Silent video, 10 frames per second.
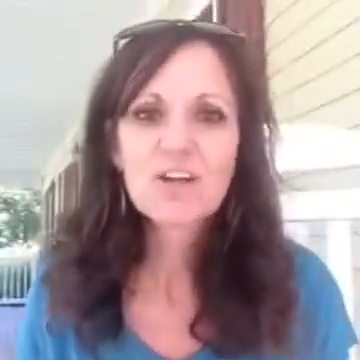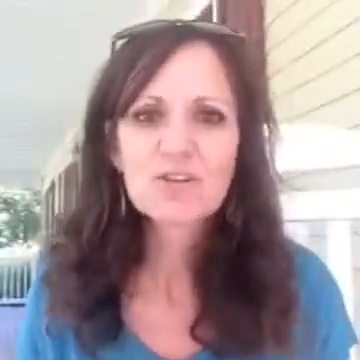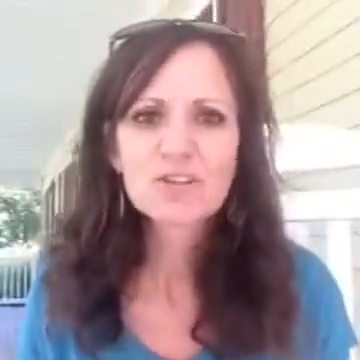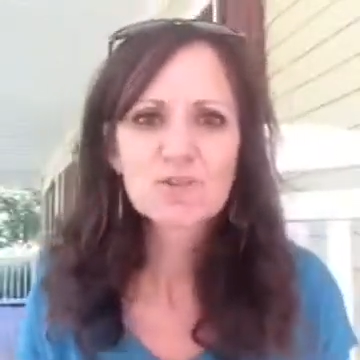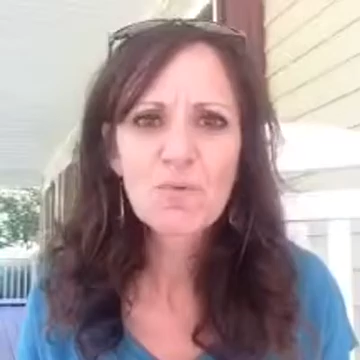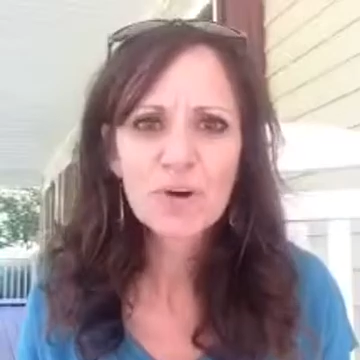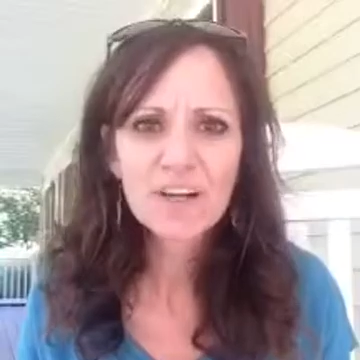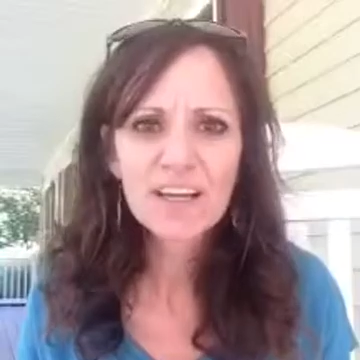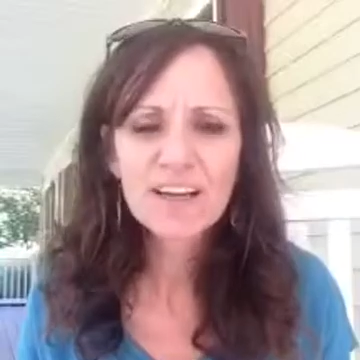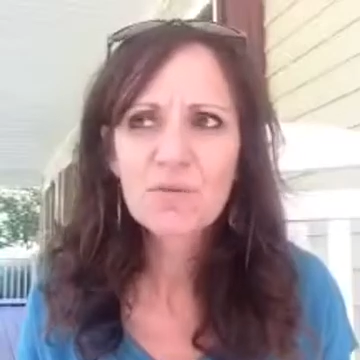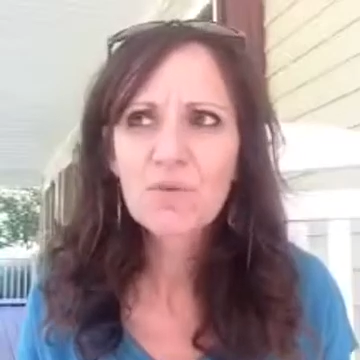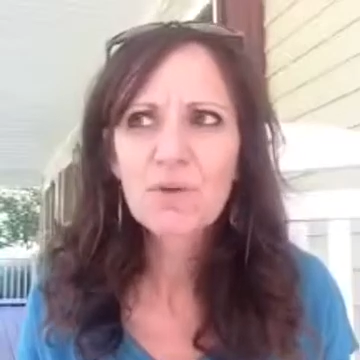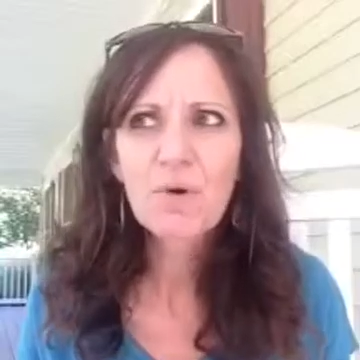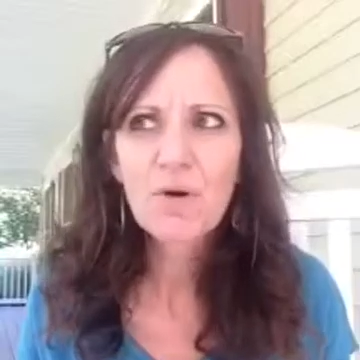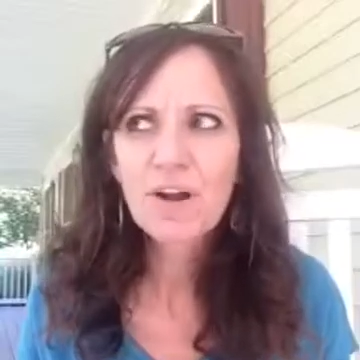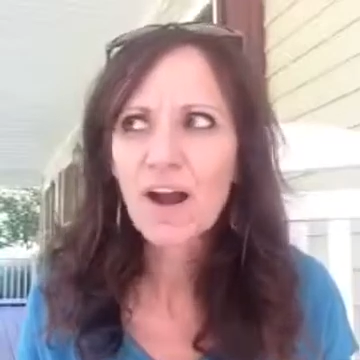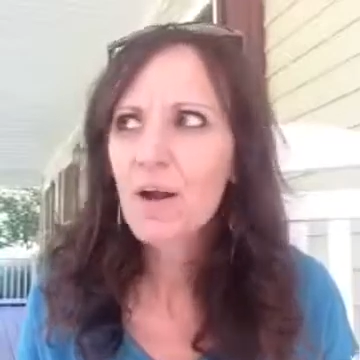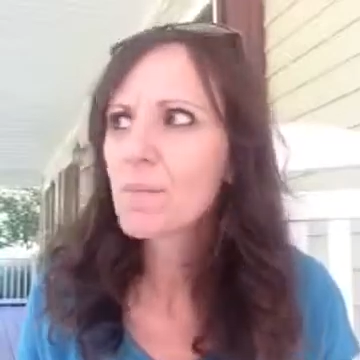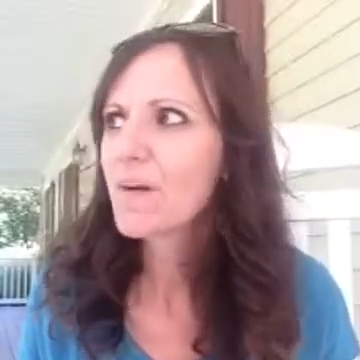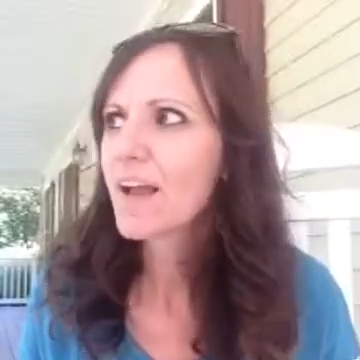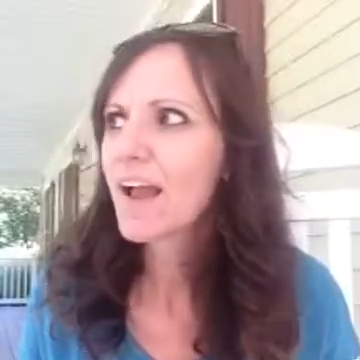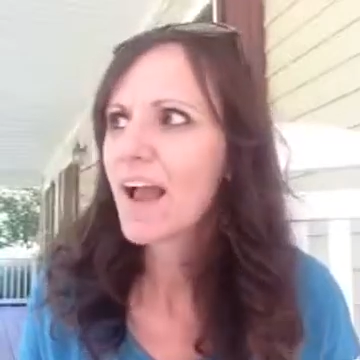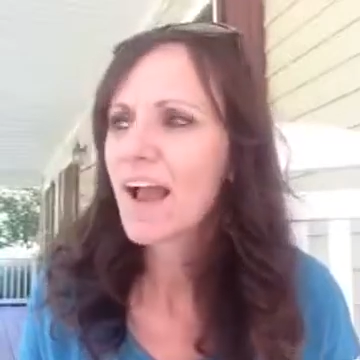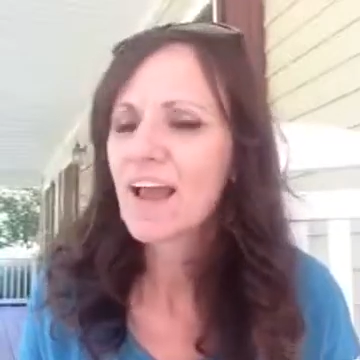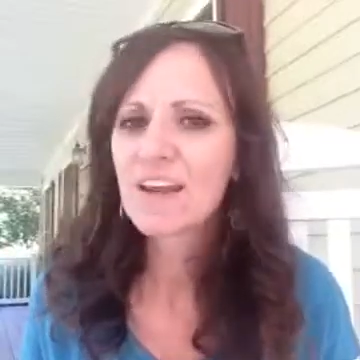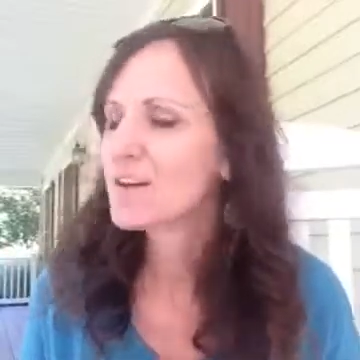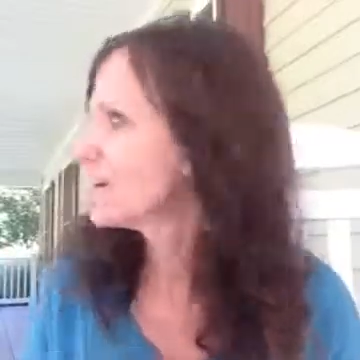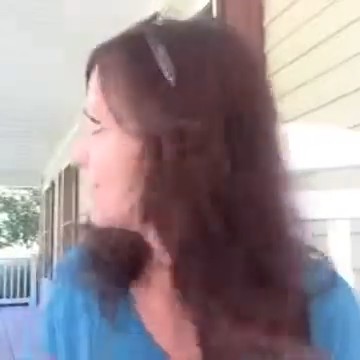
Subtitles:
This morning we woke up and